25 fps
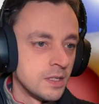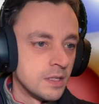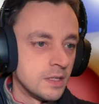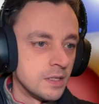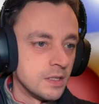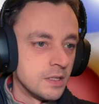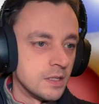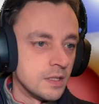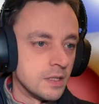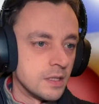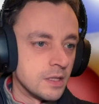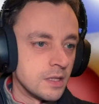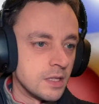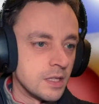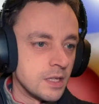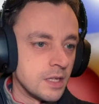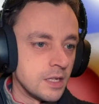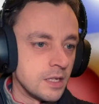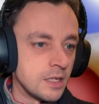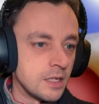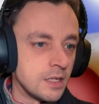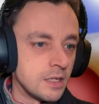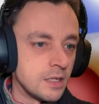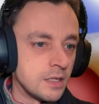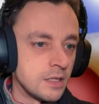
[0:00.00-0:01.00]
And
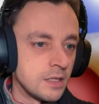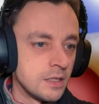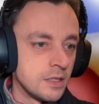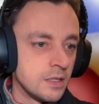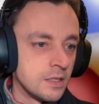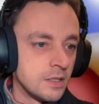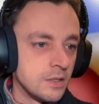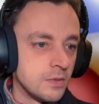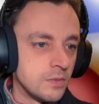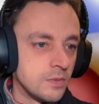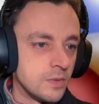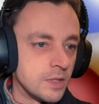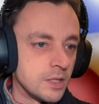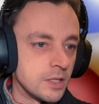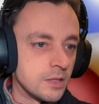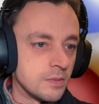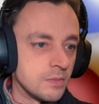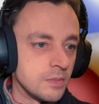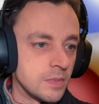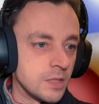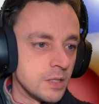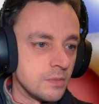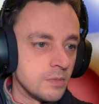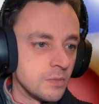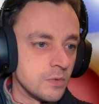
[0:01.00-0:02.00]
then we can
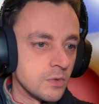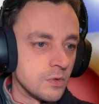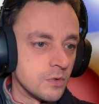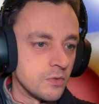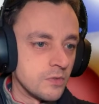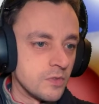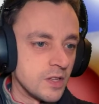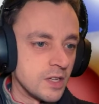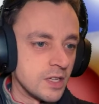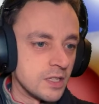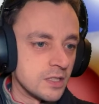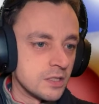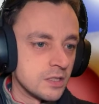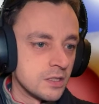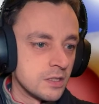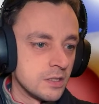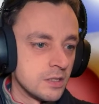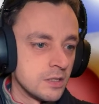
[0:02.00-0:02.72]
make more of that.